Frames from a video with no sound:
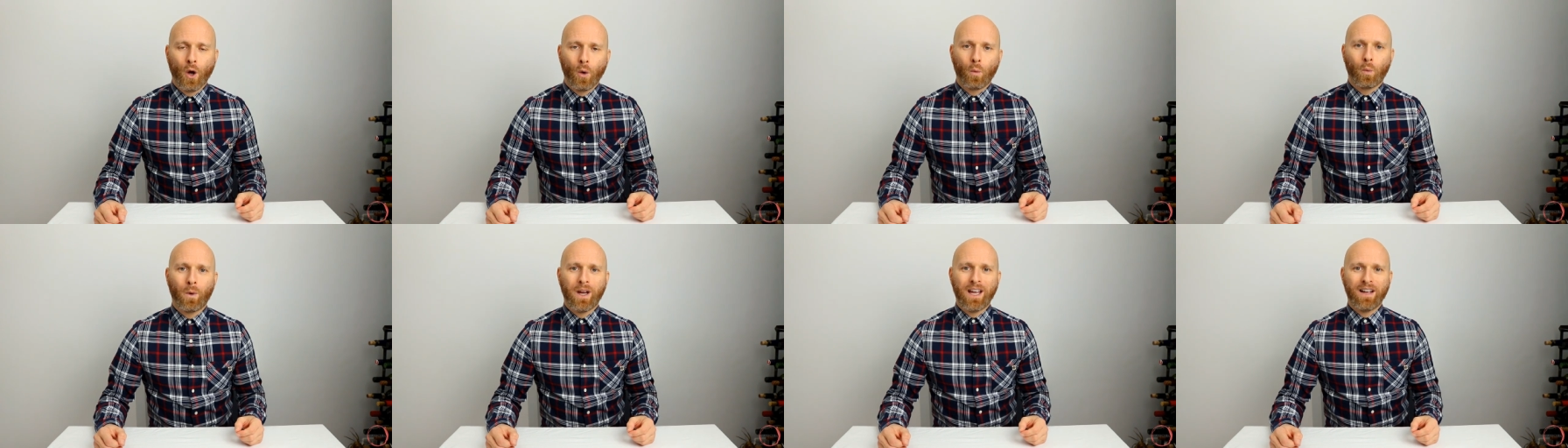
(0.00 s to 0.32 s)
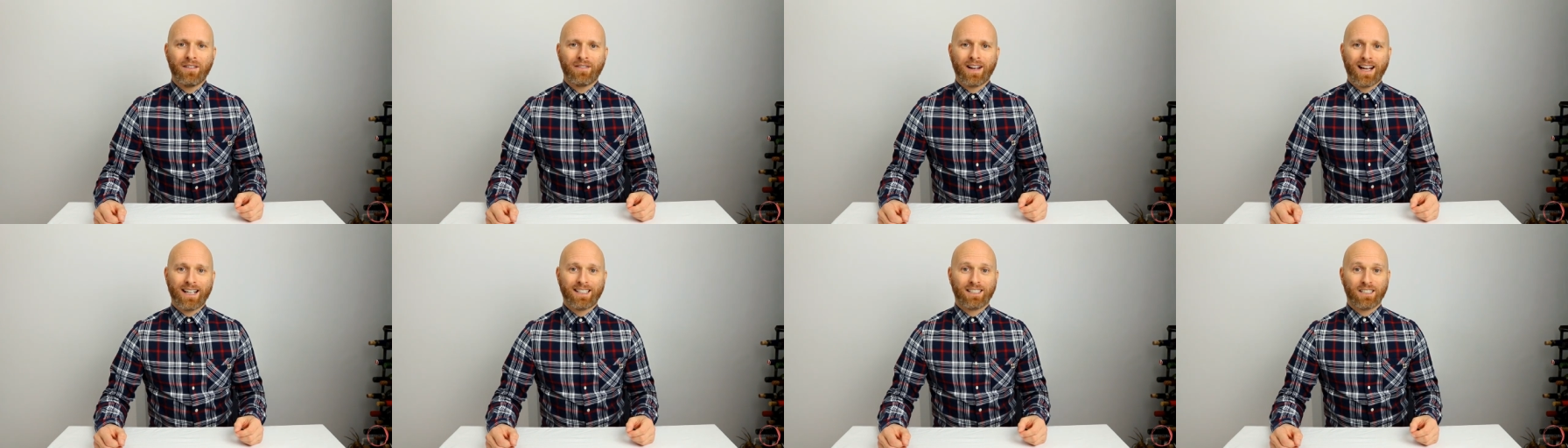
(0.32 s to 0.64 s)
we
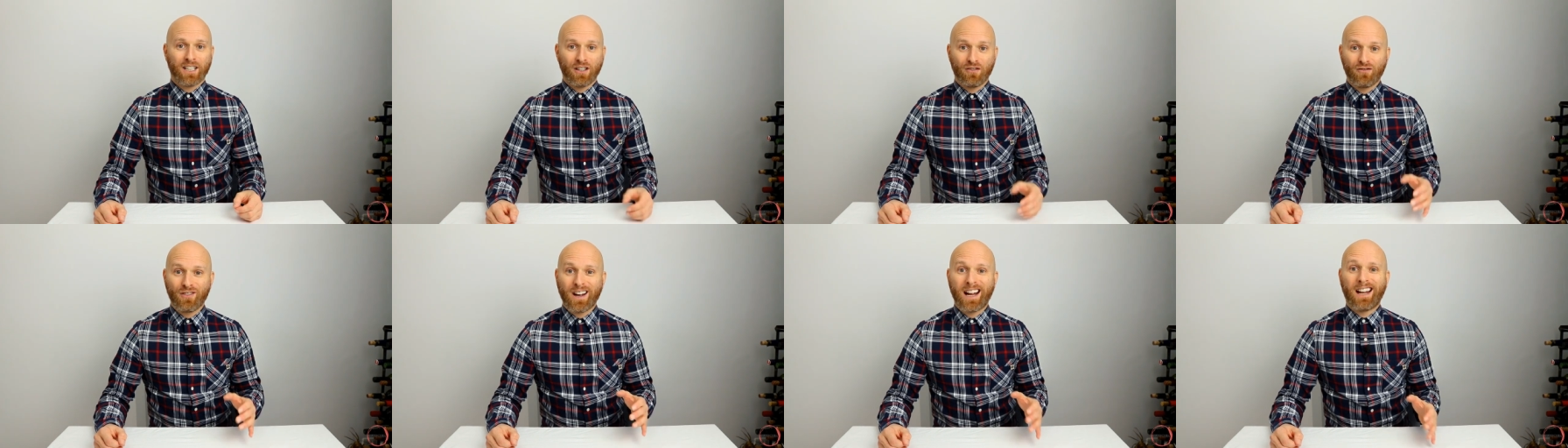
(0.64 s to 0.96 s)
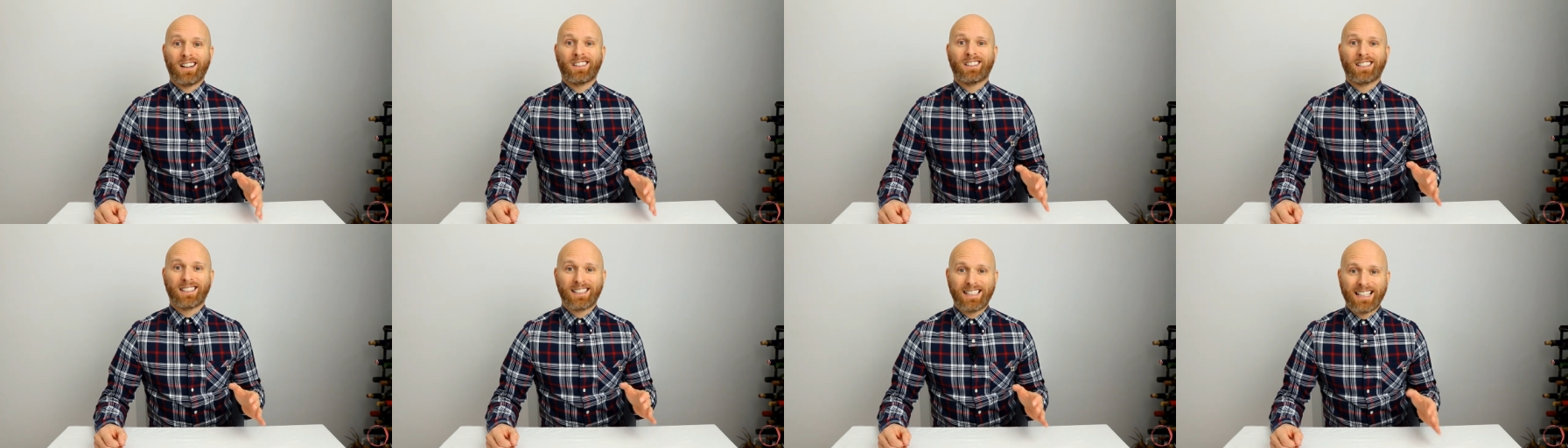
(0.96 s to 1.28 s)
have asked
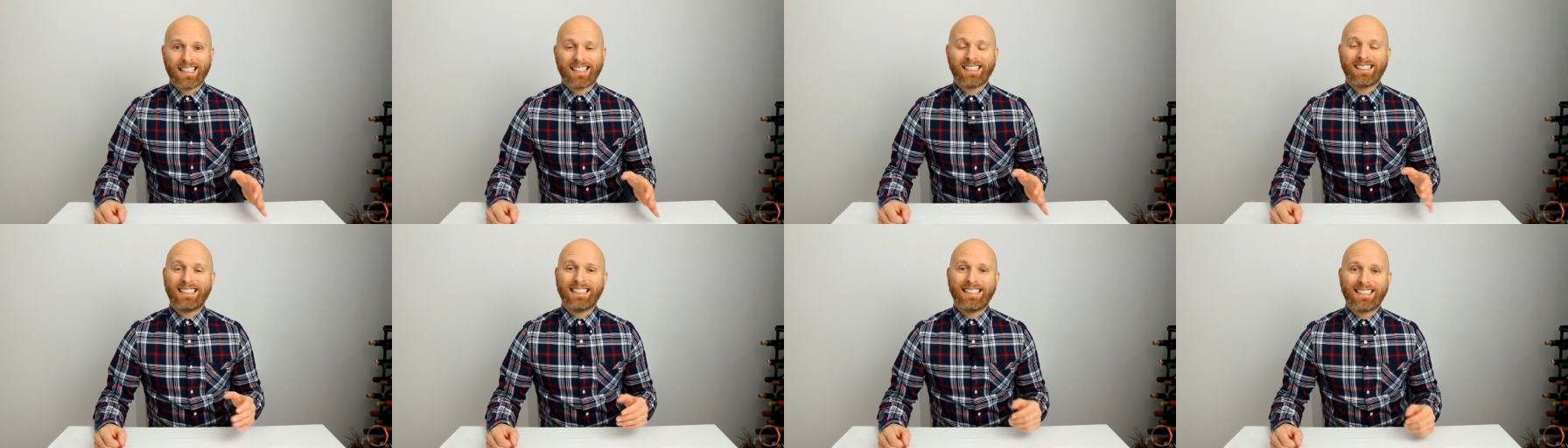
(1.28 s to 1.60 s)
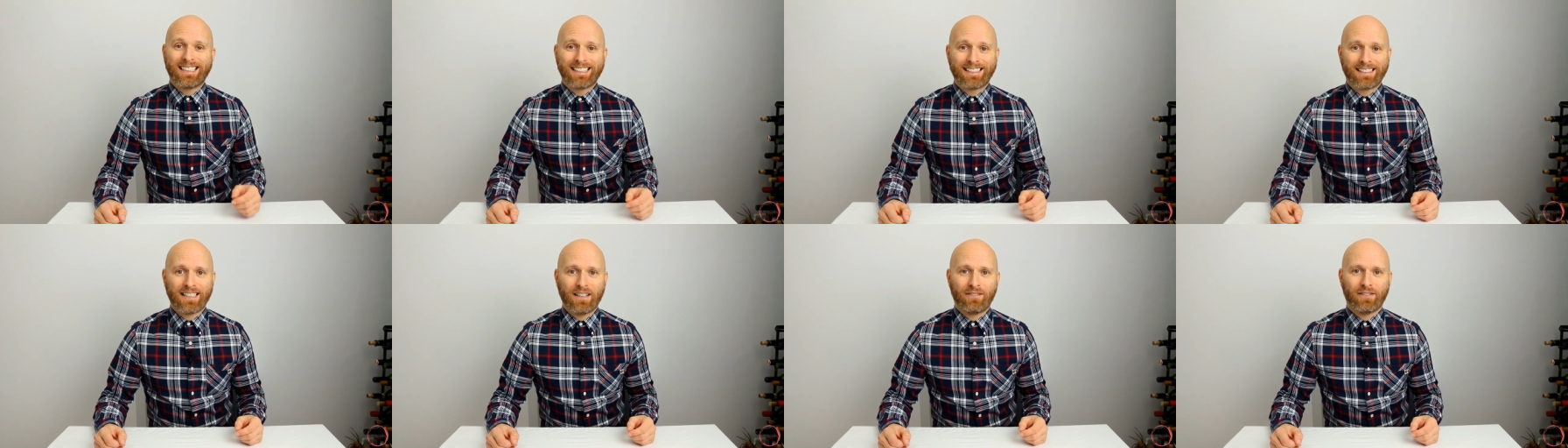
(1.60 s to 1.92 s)
around 60
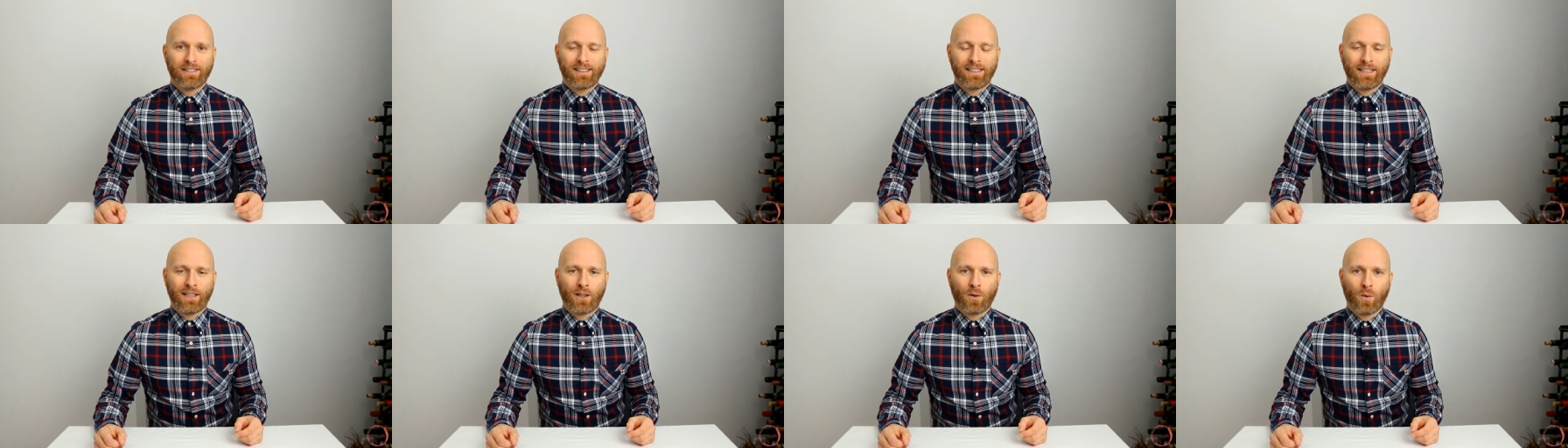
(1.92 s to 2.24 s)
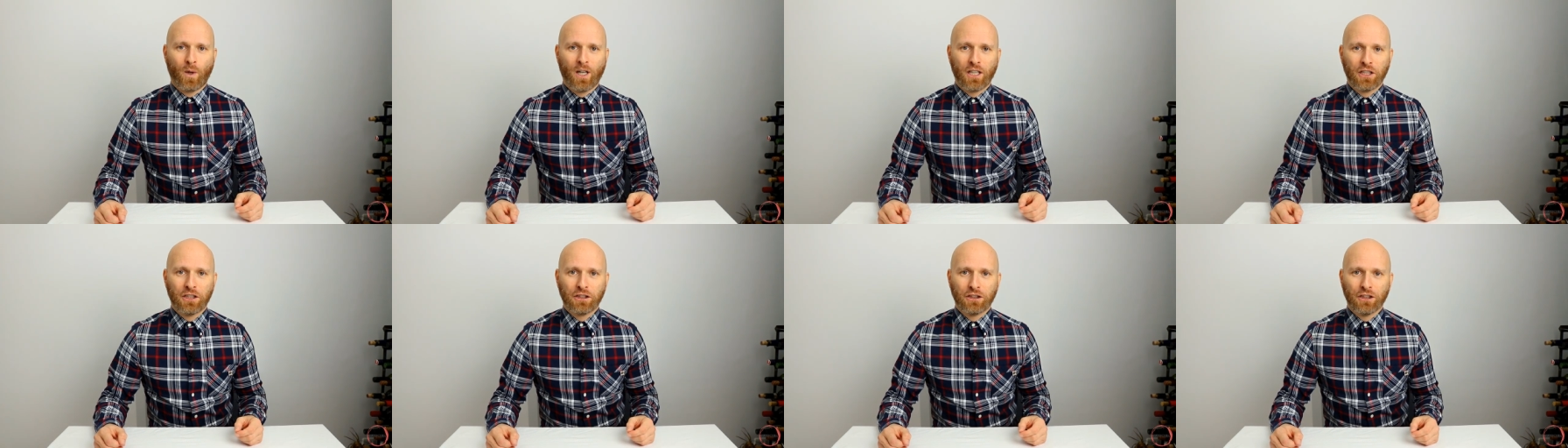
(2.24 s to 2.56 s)
to 70
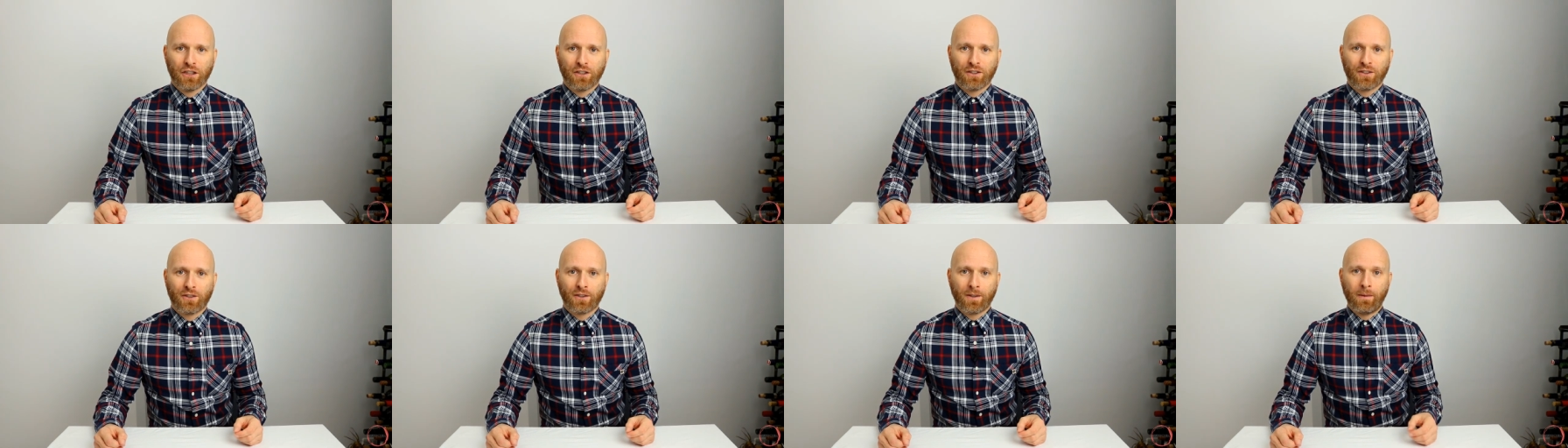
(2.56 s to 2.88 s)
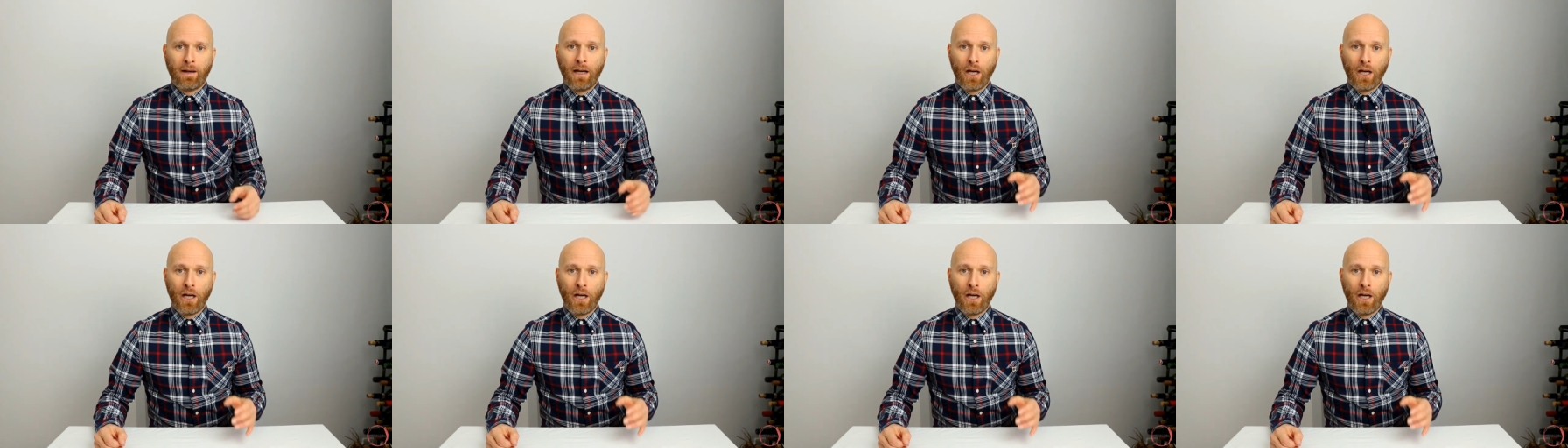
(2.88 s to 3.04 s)
questions.